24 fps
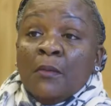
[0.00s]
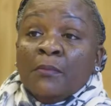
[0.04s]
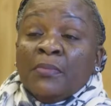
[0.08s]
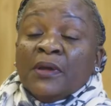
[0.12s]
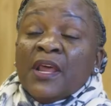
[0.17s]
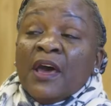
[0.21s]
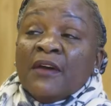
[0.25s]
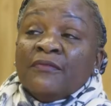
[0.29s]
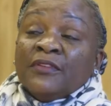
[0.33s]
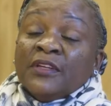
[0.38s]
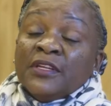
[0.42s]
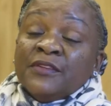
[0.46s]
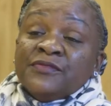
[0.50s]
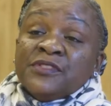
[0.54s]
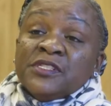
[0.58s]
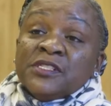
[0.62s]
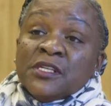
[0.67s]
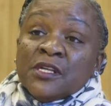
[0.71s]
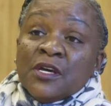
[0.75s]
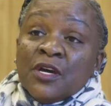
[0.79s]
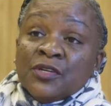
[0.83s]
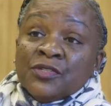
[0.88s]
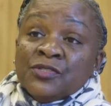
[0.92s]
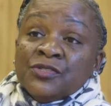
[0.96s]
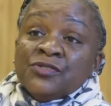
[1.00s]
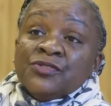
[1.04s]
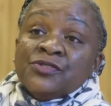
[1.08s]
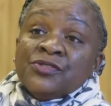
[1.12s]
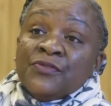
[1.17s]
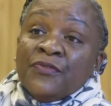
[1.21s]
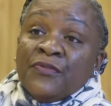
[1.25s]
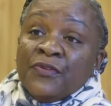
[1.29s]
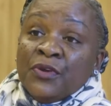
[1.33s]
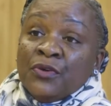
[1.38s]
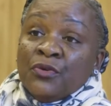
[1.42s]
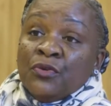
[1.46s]
but I've lived in Hunter's
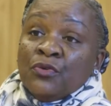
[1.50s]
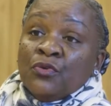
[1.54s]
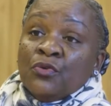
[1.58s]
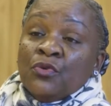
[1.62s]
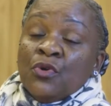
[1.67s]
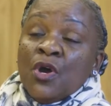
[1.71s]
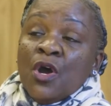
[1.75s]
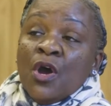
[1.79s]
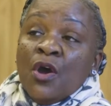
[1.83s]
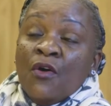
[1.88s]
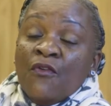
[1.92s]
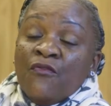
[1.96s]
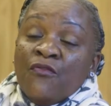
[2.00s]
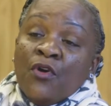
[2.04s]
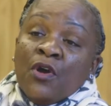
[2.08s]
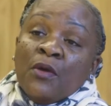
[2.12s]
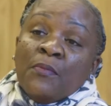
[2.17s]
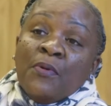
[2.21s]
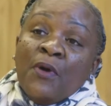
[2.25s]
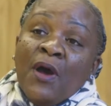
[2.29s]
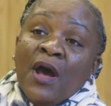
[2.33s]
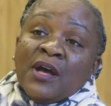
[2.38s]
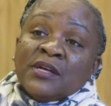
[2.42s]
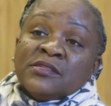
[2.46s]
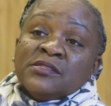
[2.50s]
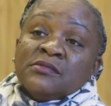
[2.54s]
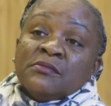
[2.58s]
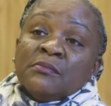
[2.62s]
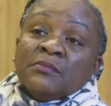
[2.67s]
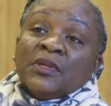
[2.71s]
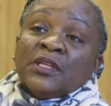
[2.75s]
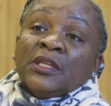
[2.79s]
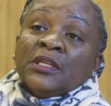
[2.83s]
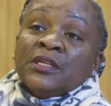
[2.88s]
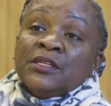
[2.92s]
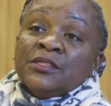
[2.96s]
View for
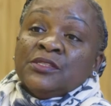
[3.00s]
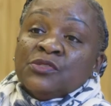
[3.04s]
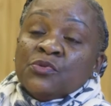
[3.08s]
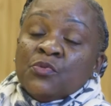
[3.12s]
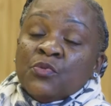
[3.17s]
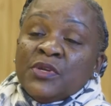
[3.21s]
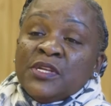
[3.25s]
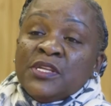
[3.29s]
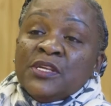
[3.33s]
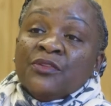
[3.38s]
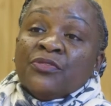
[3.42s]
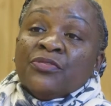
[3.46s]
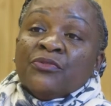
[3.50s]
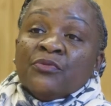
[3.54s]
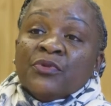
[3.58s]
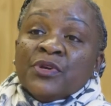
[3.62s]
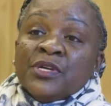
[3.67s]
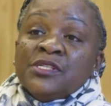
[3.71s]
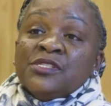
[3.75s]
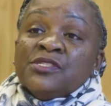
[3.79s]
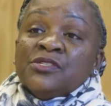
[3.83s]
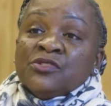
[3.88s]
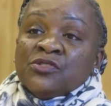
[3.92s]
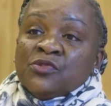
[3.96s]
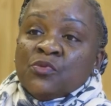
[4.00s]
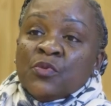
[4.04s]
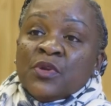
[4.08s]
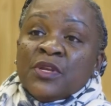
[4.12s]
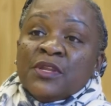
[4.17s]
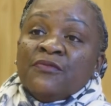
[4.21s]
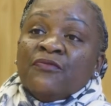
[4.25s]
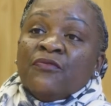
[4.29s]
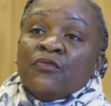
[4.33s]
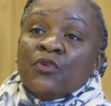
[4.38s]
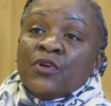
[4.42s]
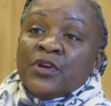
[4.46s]
approximately 23 to
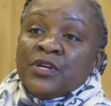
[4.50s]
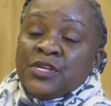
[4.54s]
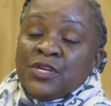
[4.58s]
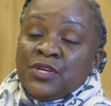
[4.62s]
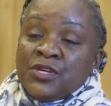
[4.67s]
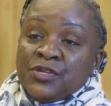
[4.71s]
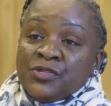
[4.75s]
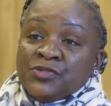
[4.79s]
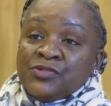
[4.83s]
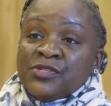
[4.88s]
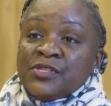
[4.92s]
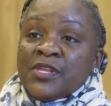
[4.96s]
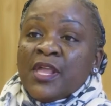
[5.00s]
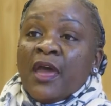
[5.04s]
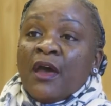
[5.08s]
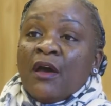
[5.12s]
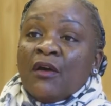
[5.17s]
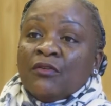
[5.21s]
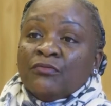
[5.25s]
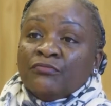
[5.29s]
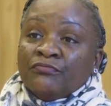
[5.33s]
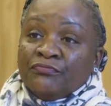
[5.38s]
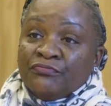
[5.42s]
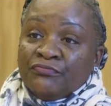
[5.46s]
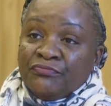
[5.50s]
24 years now.